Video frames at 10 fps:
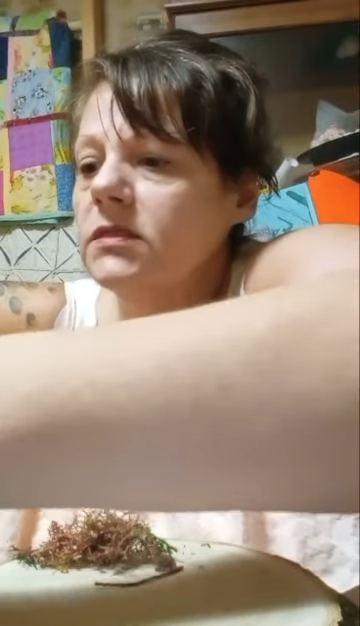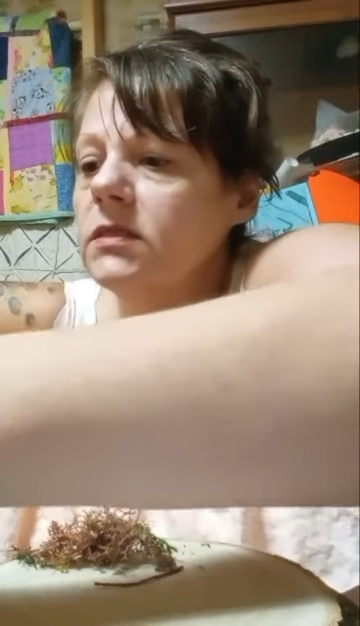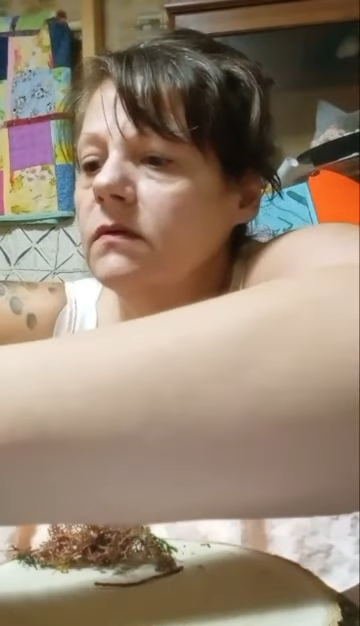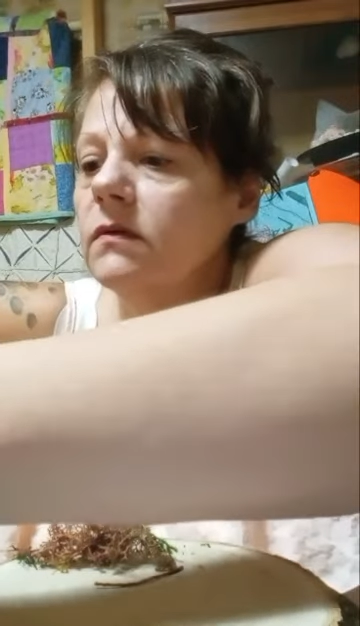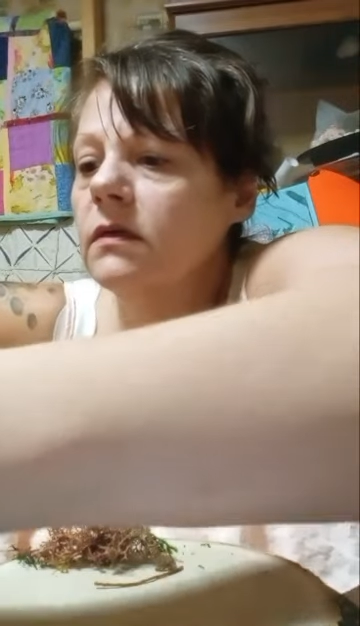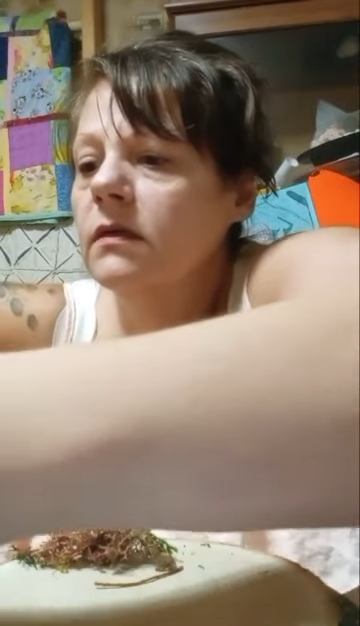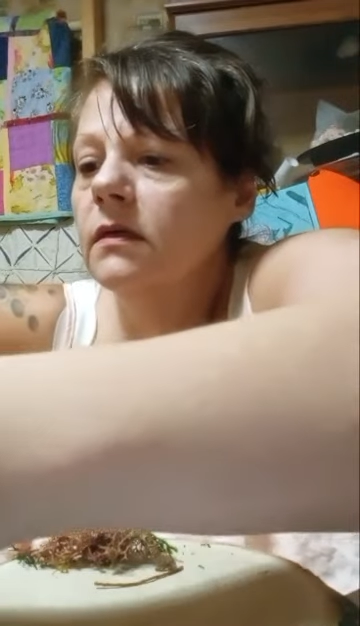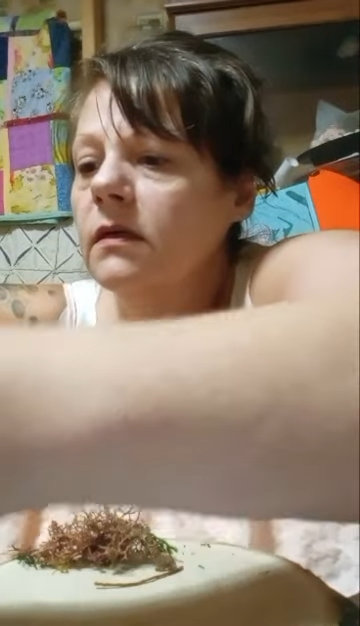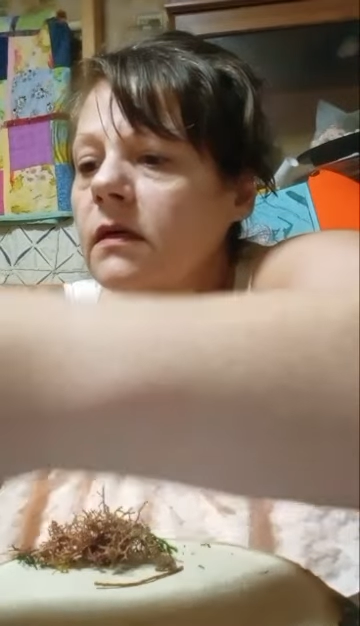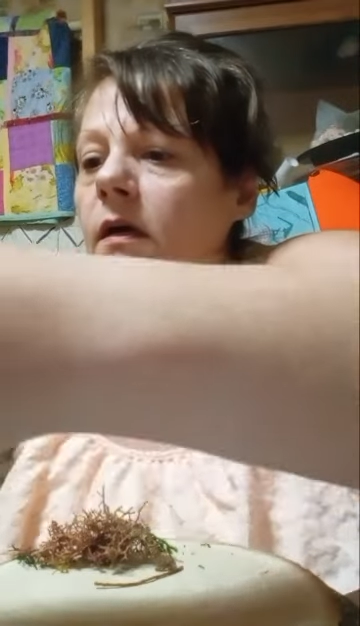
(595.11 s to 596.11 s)
So
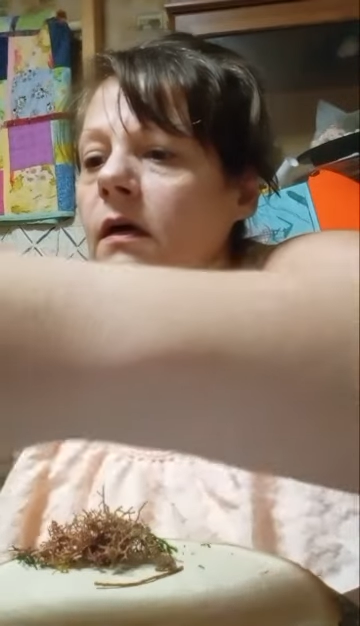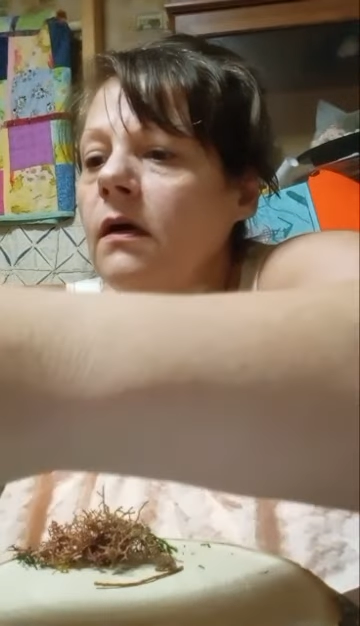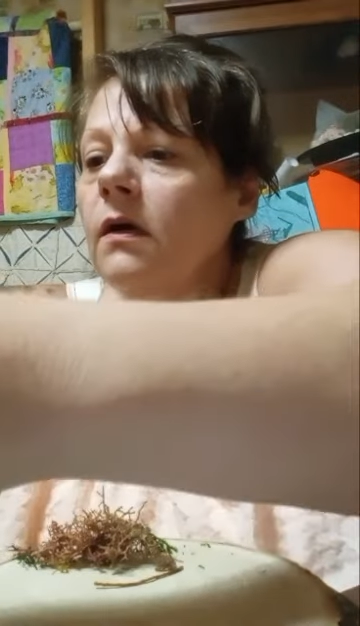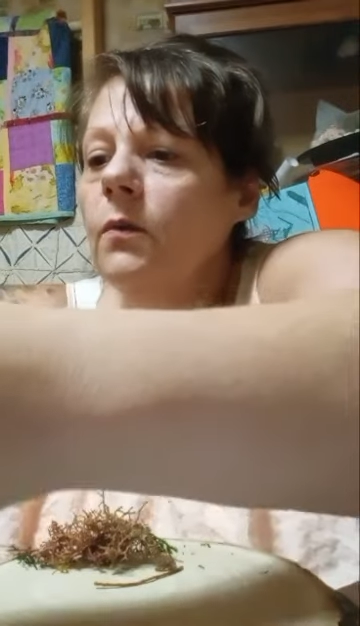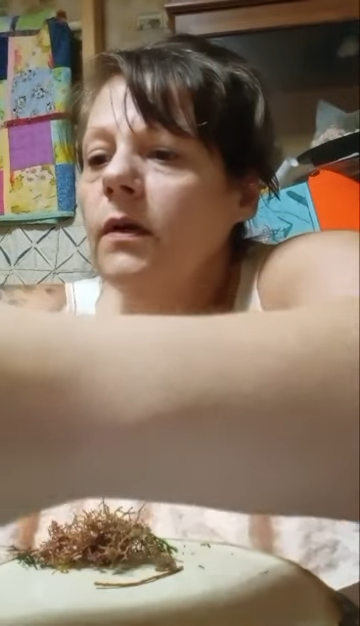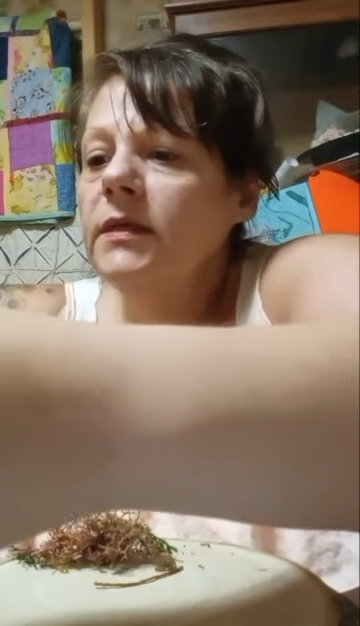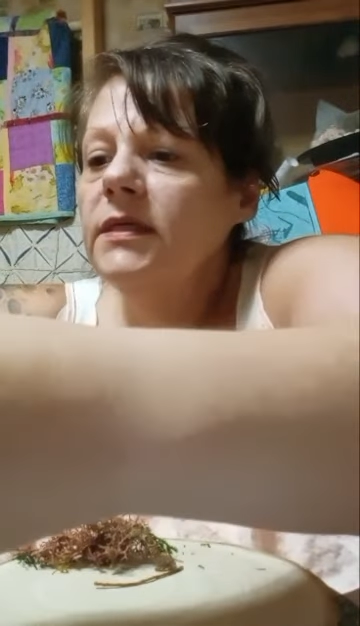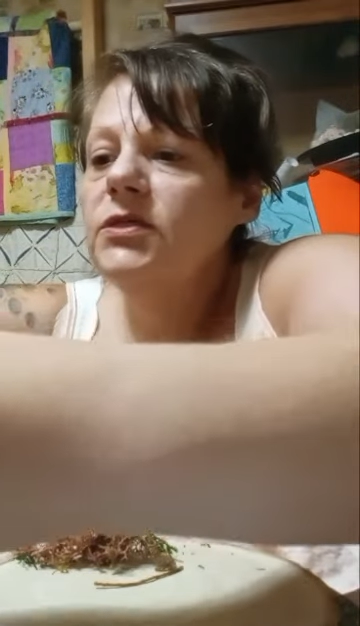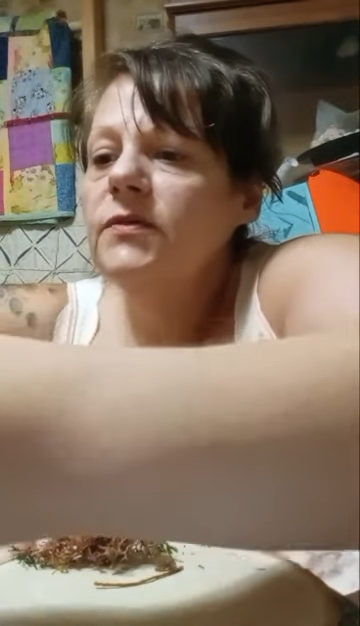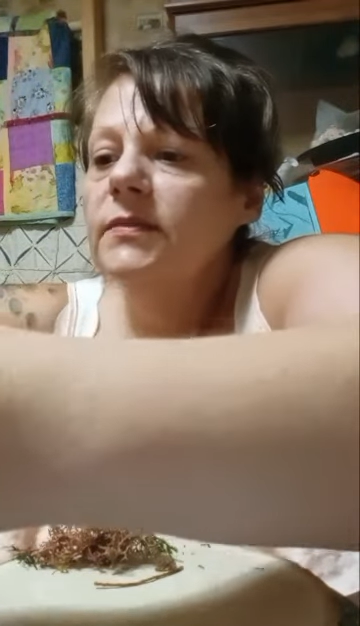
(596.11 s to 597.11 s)
what I'm going to
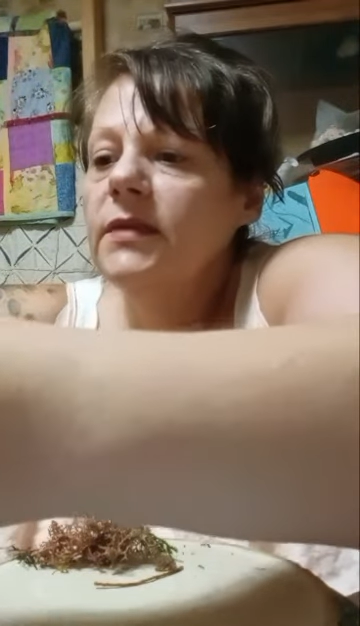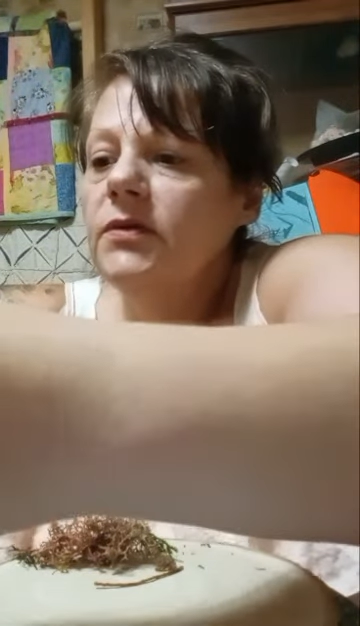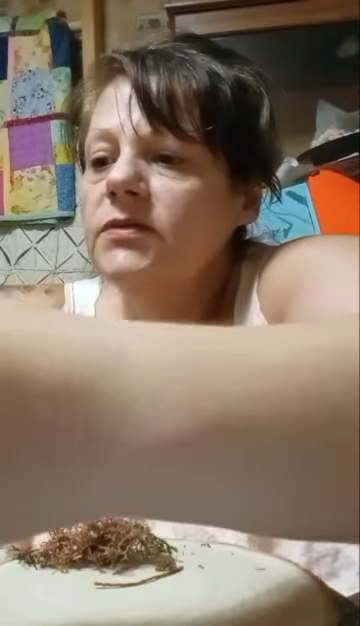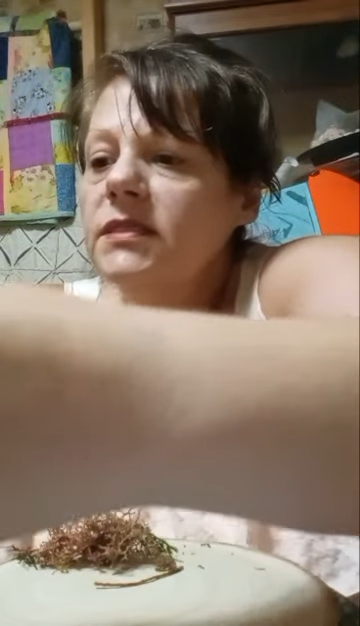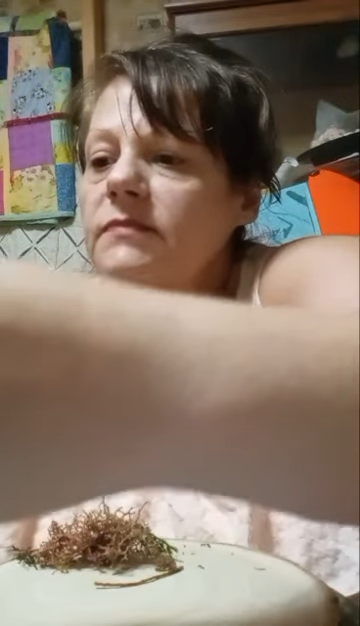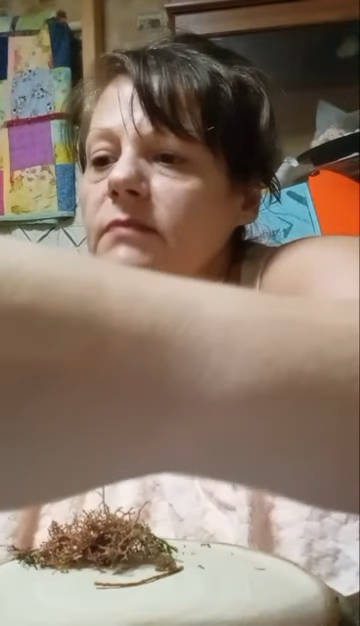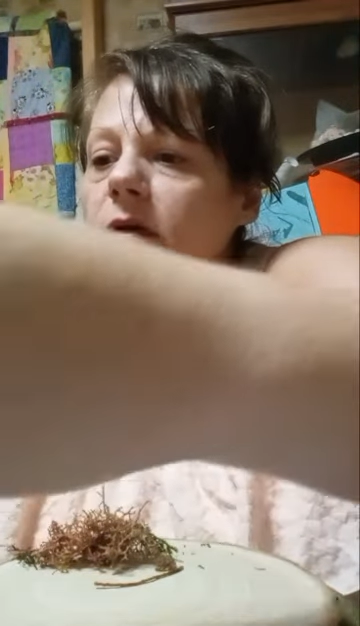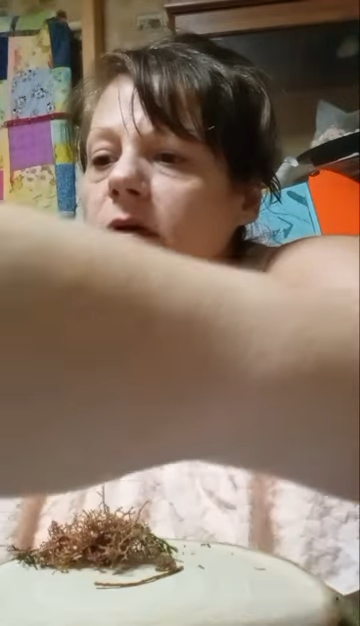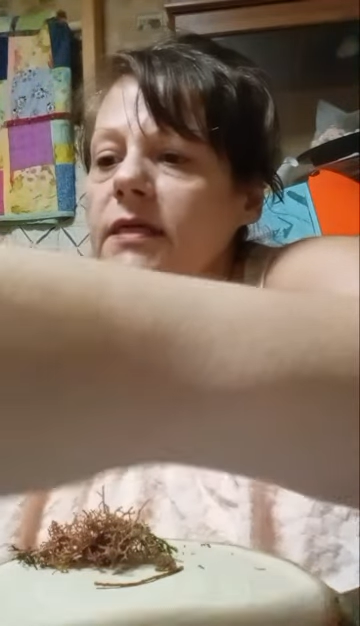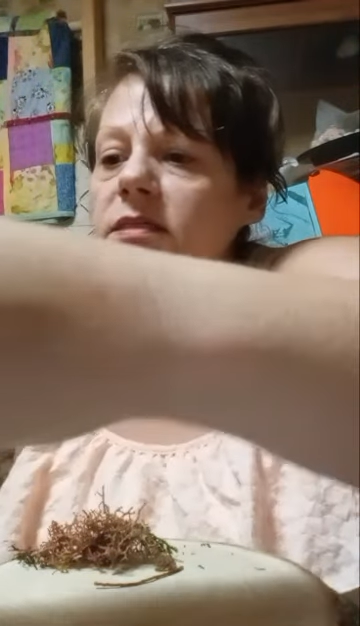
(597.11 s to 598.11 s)
do is I'm going to use this
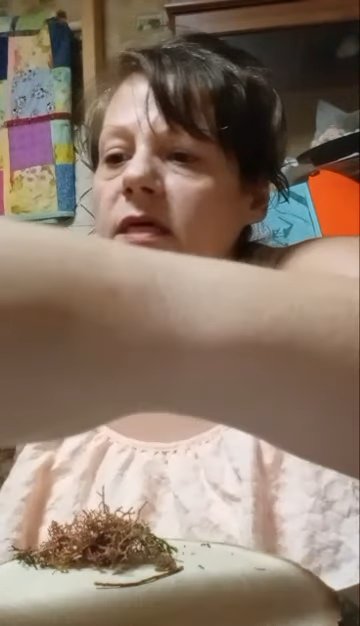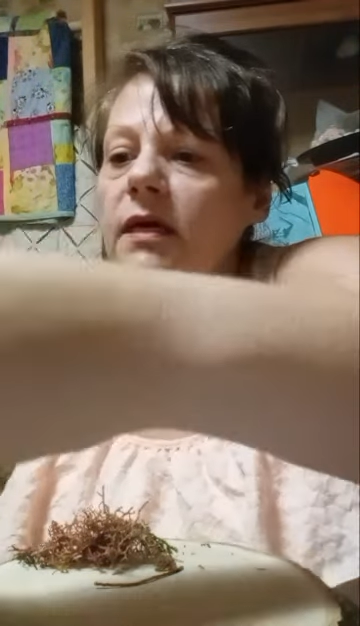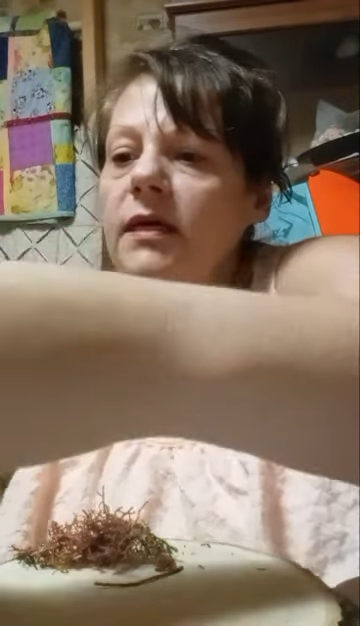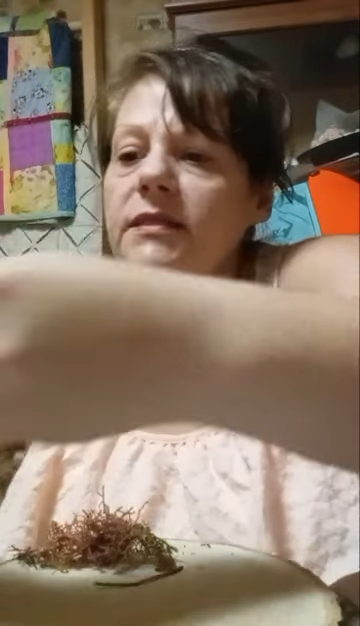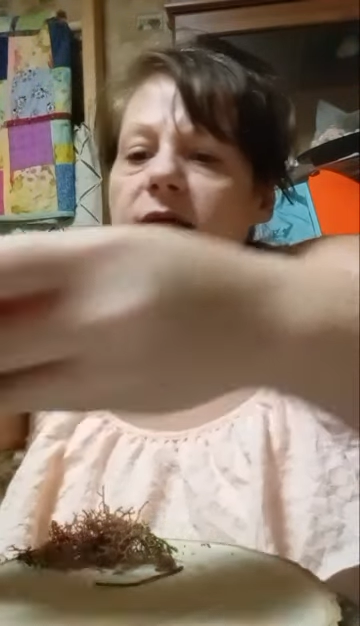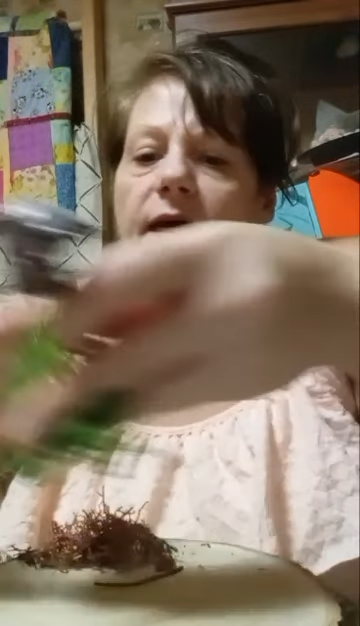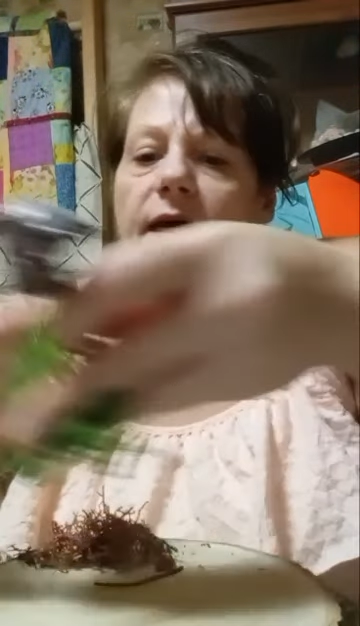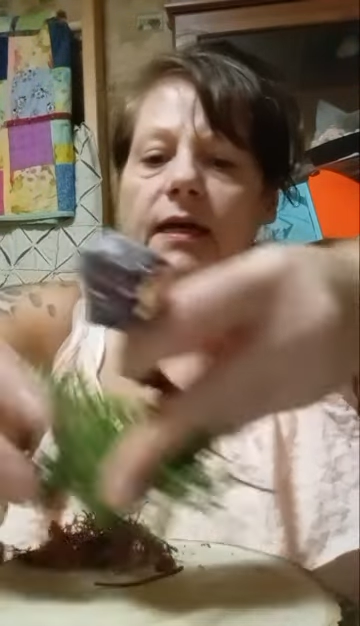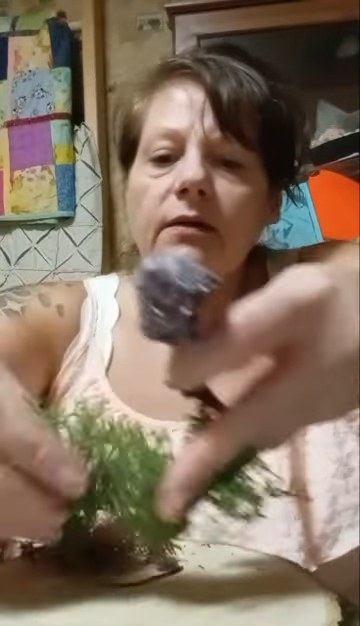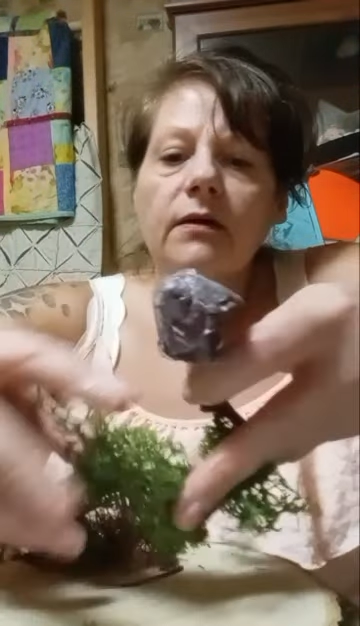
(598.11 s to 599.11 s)
moss to
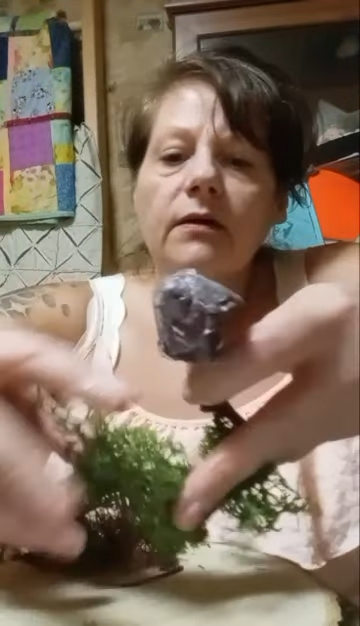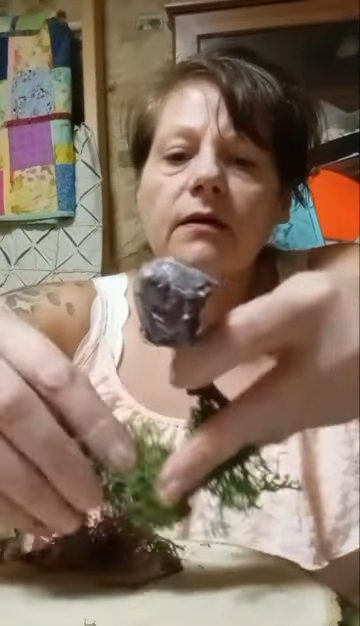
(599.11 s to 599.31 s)
anchor